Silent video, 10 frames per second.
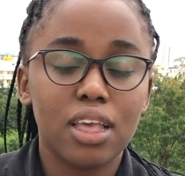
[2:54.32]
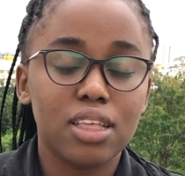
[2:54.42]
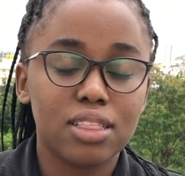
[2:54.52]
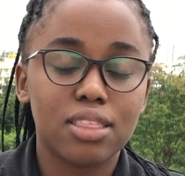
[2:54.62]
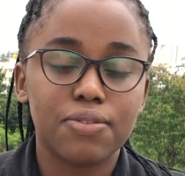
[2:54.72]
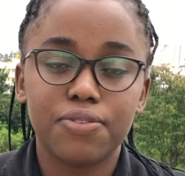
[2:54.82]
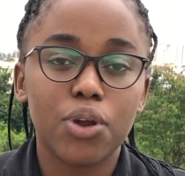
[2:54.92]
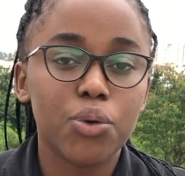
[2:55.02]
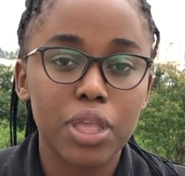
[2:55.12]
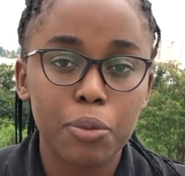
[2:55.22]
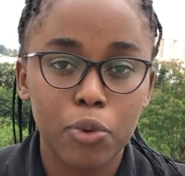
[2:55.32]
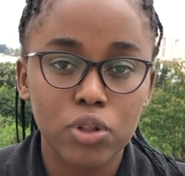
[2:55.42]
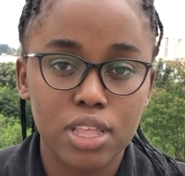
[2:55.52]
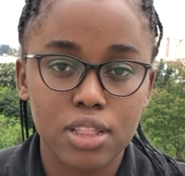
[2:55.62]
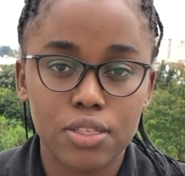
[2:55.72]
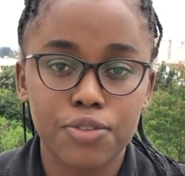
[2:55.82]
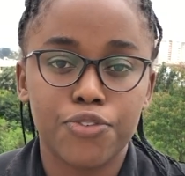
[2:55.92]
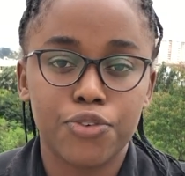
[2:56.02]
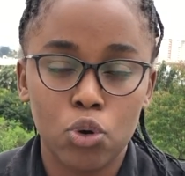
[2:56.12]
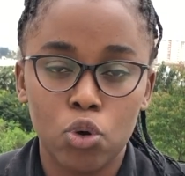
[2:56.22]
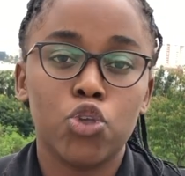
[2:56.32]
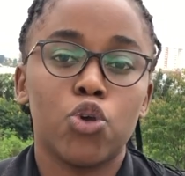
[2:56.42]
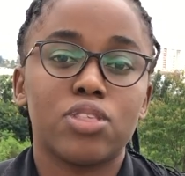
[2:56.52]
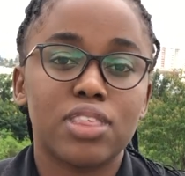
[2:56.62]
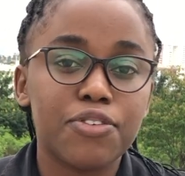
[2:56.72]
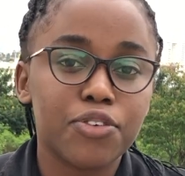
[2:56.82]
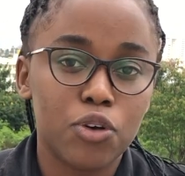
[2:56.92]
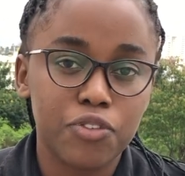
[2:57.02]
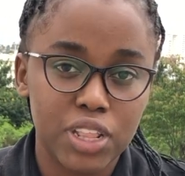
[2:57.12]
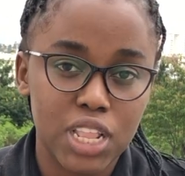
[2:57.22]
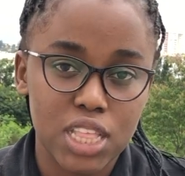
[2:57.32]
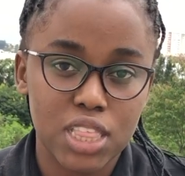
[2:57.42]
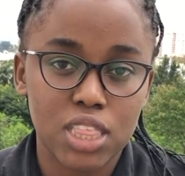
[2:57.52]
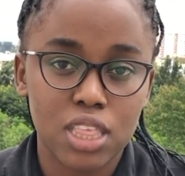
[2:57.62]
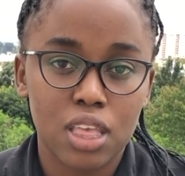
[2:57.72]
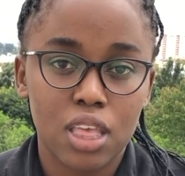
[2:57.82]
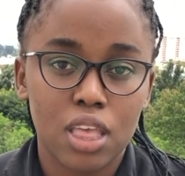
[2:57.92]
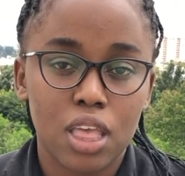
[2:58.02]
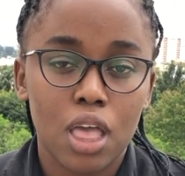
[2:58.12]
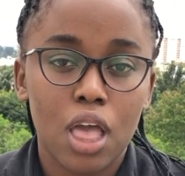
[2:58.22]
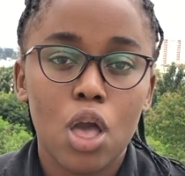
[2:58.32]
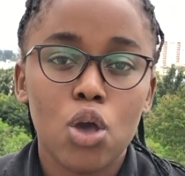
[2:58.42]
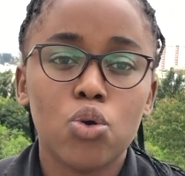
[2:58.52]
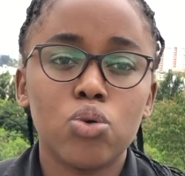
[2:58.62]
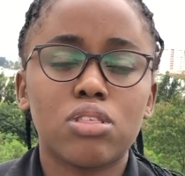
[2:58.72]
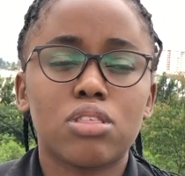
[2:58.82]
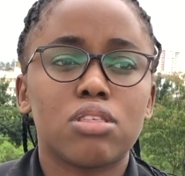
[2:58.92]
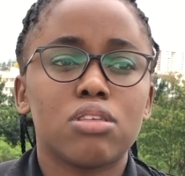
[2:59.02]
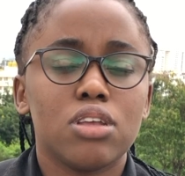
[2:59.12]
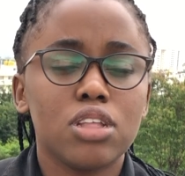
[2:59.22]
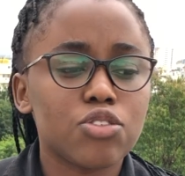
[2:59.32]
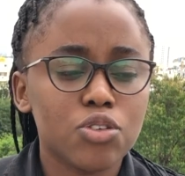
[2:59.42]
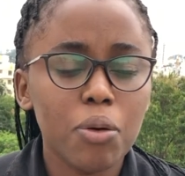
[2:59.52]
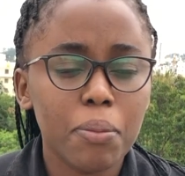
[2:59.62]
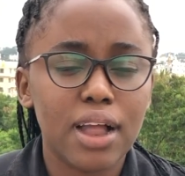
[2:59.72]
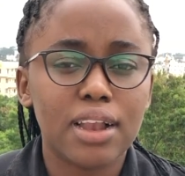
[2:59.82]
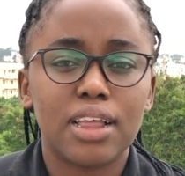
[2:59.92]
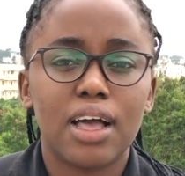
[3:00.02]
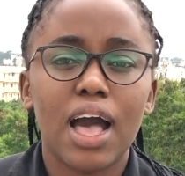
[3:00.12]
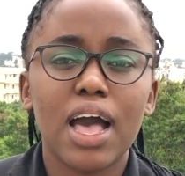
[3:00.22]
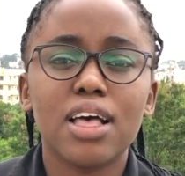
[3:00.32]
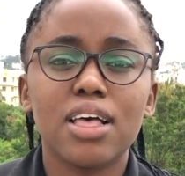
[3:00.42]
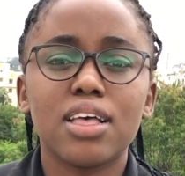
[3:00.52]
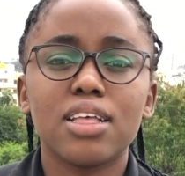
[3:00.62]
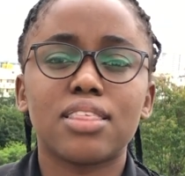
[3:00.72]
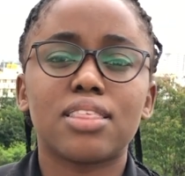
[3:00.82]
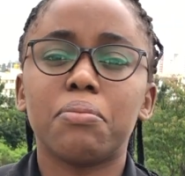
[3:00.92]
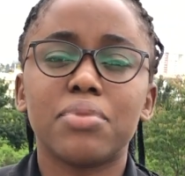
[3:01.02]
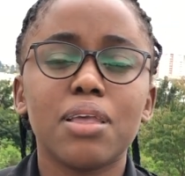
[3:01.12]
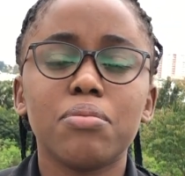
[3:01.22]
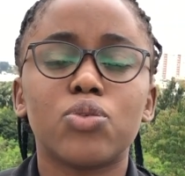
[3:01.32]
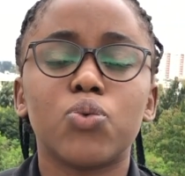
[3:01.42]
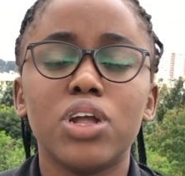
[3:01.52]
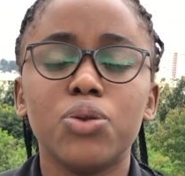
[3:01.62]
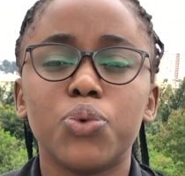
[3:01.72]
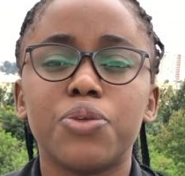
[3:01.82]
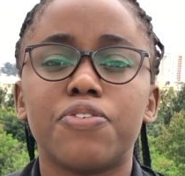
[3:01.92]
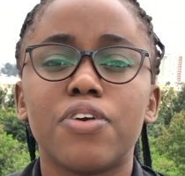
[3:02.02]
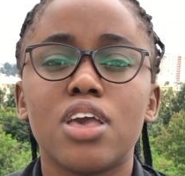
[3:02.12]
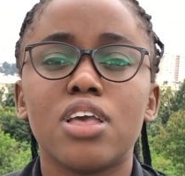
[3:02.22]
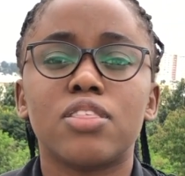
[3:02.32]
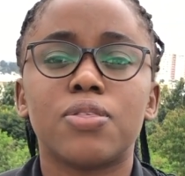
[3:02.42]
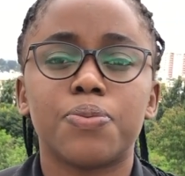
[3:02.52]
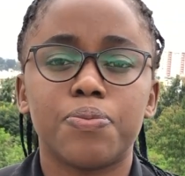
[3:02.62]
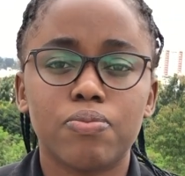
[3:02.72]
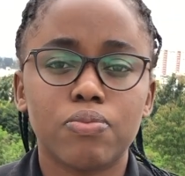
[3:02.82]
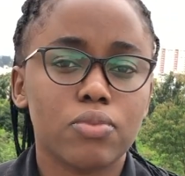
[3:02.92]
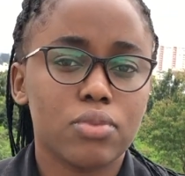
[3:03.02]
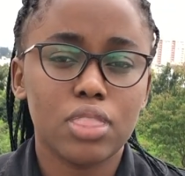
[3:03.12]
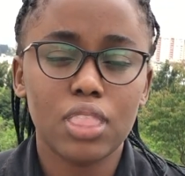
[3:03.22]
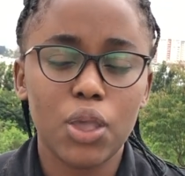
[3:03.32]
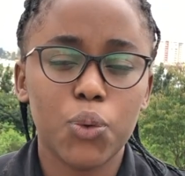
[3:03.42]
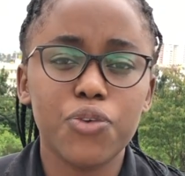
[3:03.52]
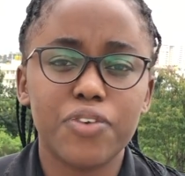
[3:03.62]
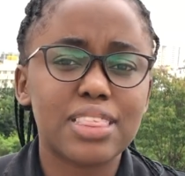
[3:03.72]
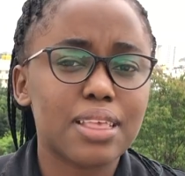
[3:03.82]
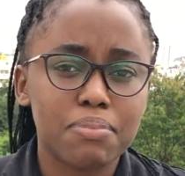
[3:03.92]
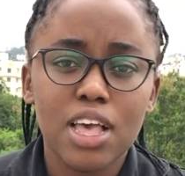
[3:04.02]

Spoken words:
is very important for your self-confidence. Because it's normal, sometimes when we face some